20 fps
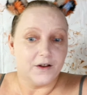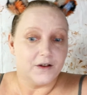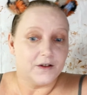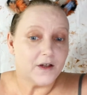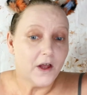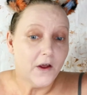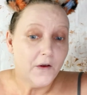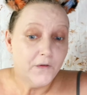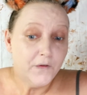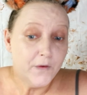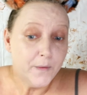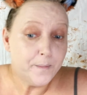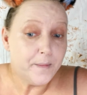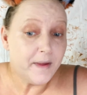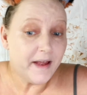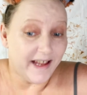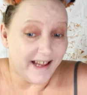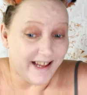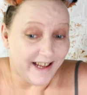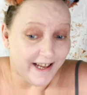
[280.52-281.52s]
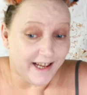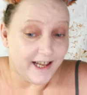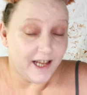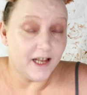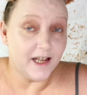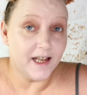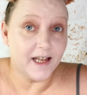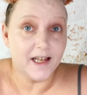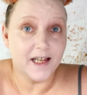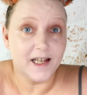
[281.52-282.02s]
So for me,
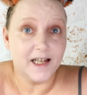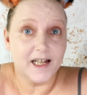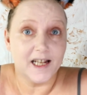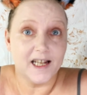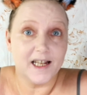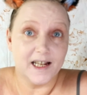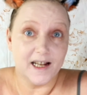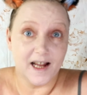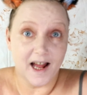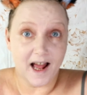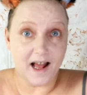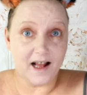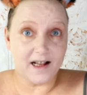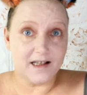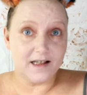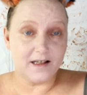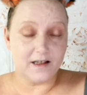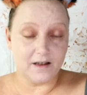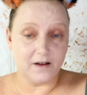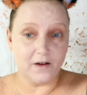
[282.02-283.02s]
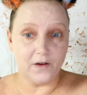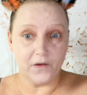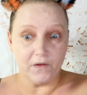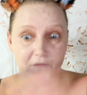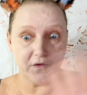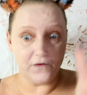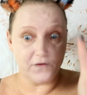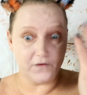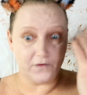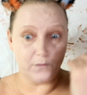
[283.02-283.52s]
as of
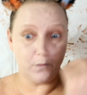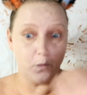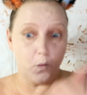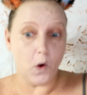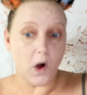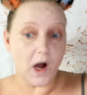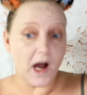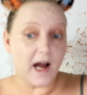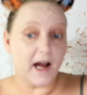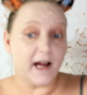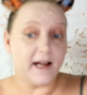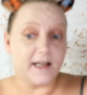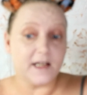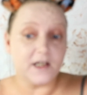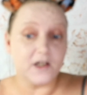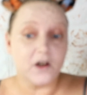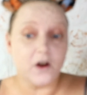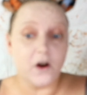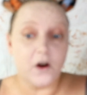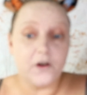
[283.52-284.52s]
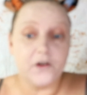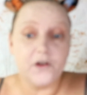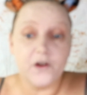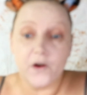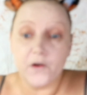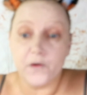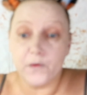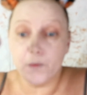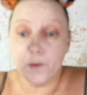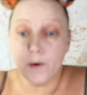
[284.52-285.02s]
what I started
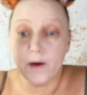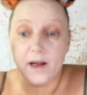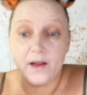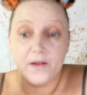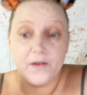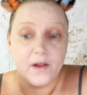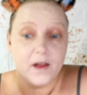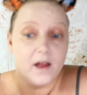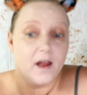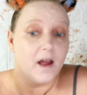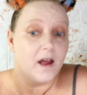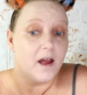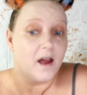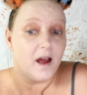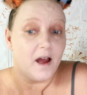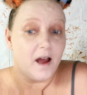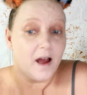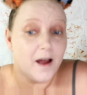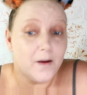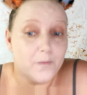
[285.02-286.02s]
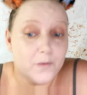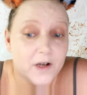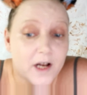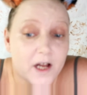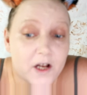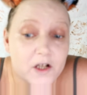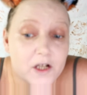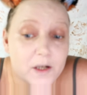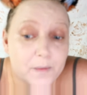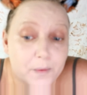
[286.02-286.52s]
off with, I would
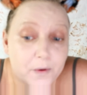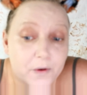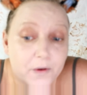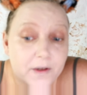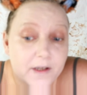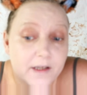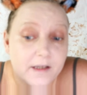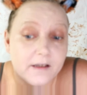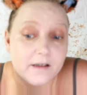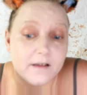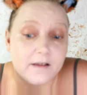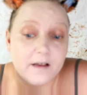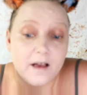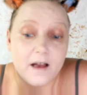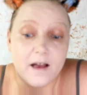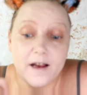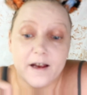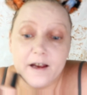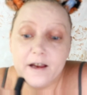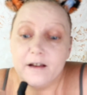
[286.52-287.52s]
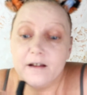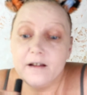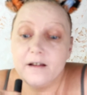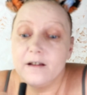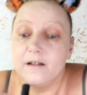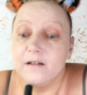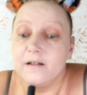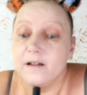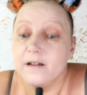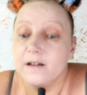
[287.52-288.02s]
actually put this as a
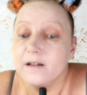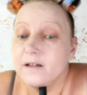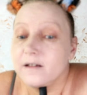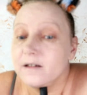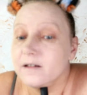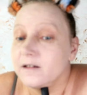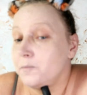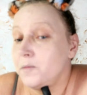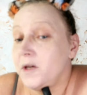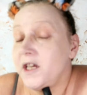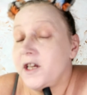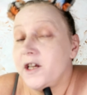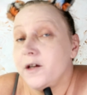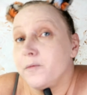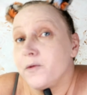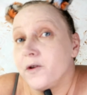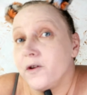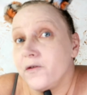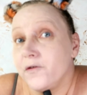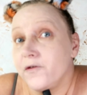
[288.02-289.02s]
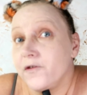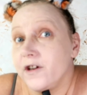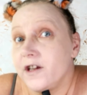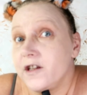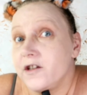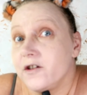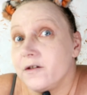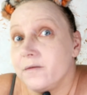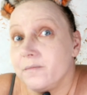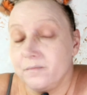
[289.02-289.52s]
medium
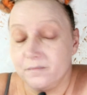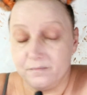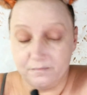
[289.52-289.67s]
coverage.